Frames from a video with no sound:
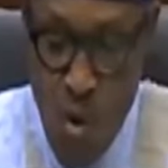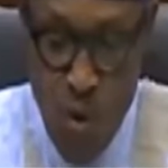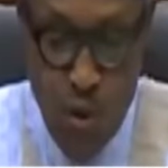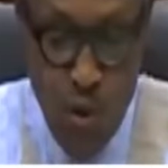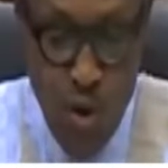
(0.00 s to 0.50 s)

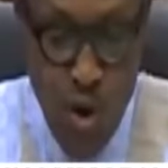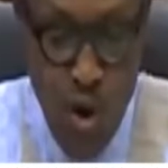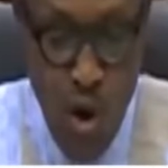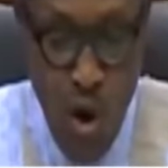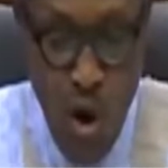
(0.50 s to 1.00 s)
whose
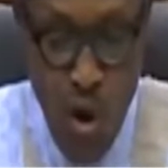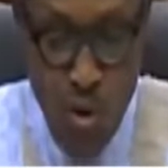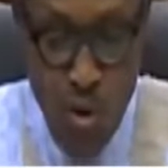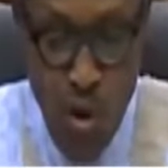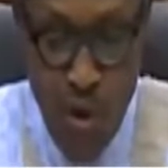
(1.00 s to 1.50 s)

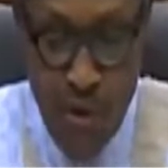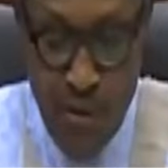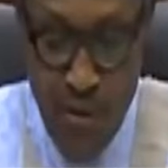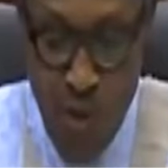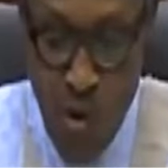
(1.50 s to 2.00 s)
ongoing
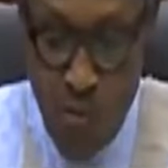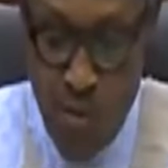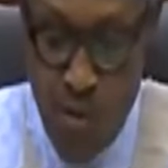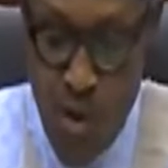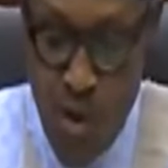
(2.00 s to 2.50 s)

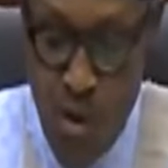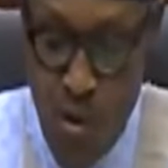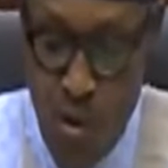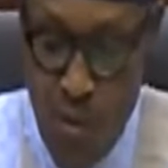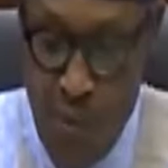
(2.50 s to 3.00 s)
reforms
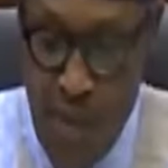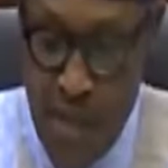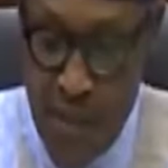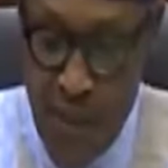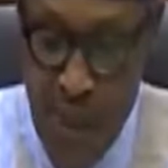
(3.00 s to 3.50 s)
would
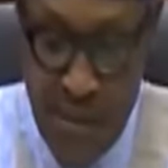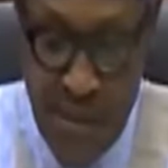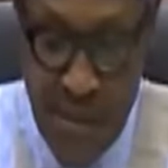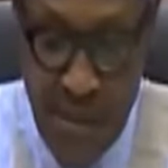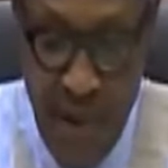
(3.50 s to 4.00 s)
be
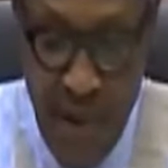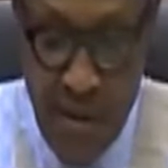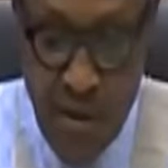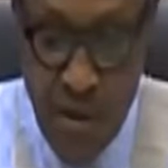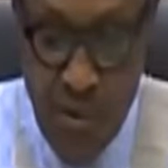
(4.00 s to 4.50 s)
expected
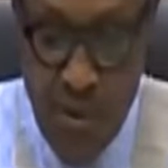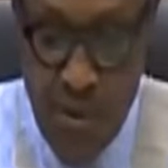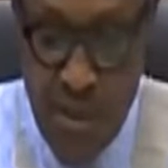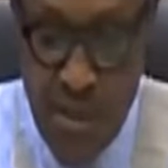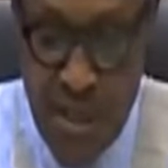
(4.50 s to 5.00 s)
to be
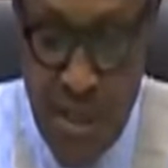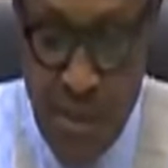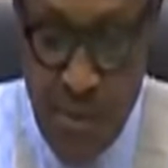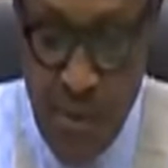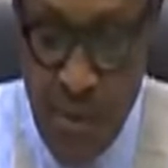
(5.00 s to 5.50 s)

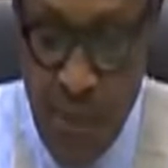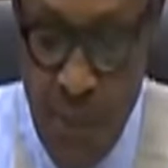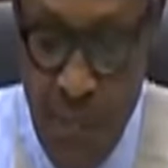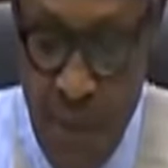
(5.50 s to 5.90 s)
sustainable